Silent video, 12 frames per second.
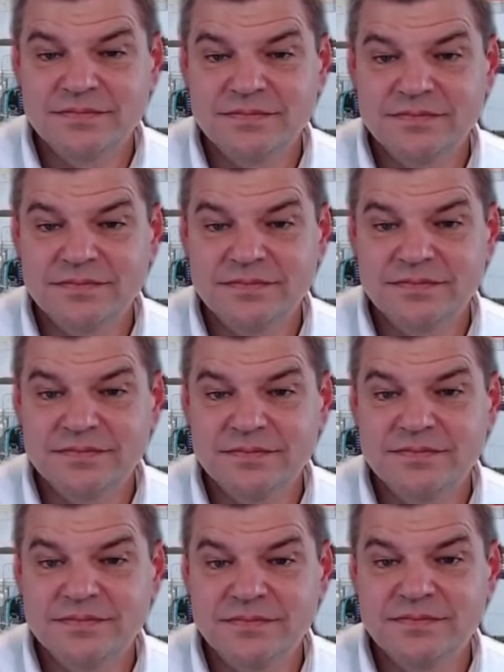
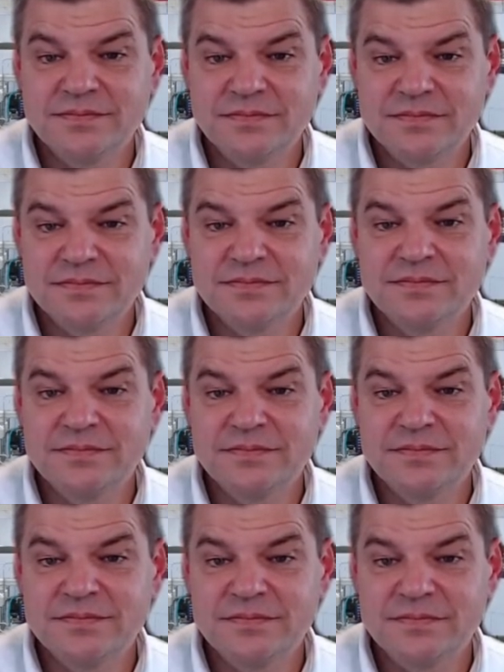
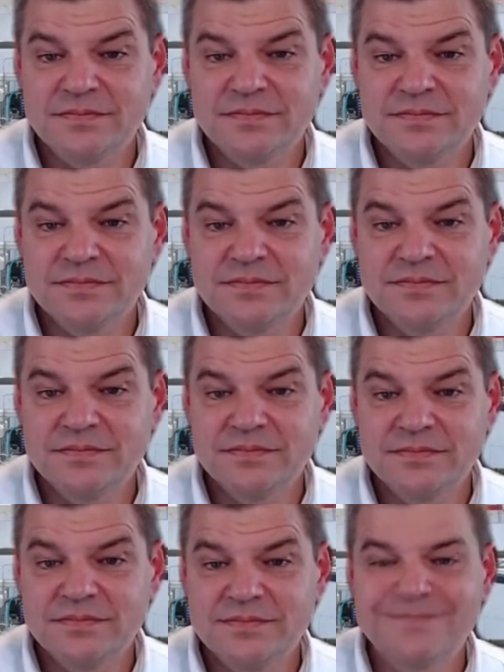
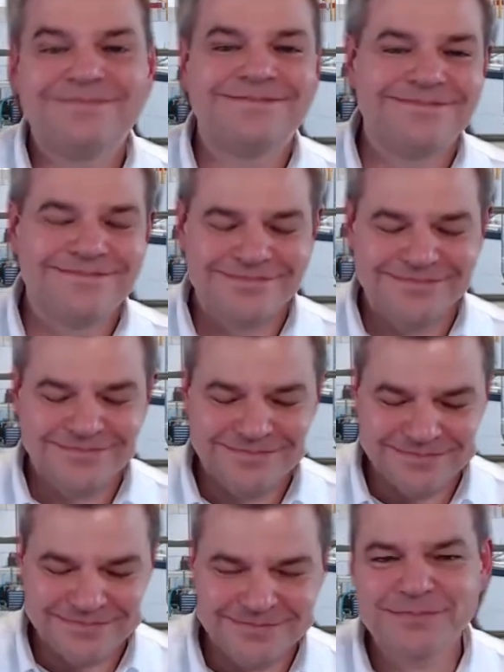
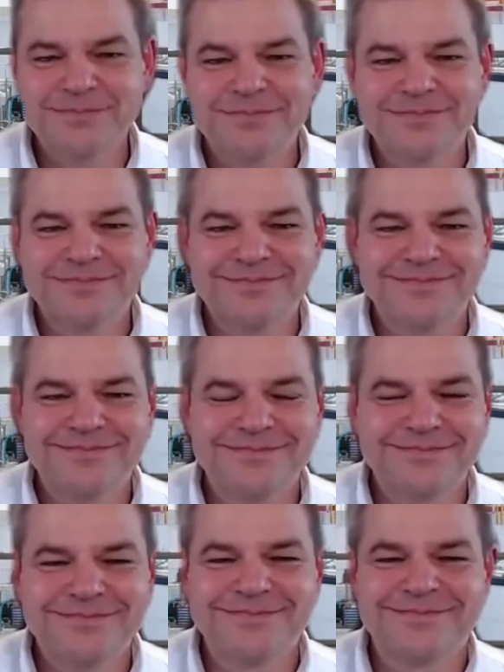
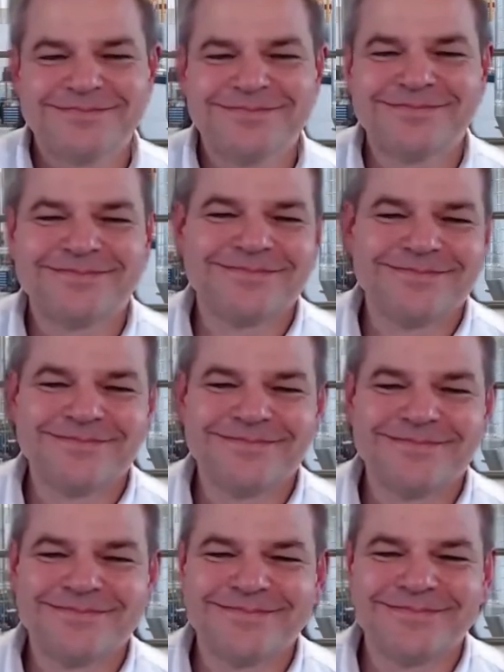
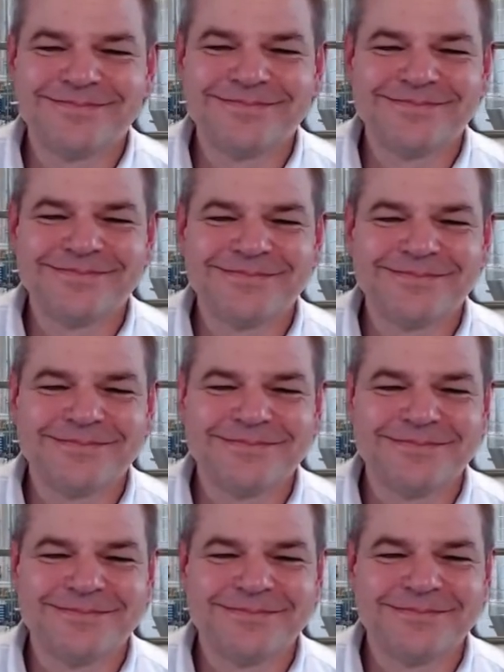
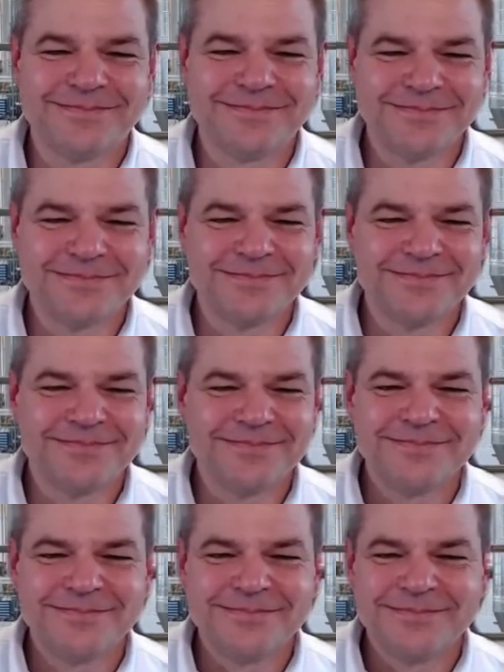No words are spoken by the person on screen.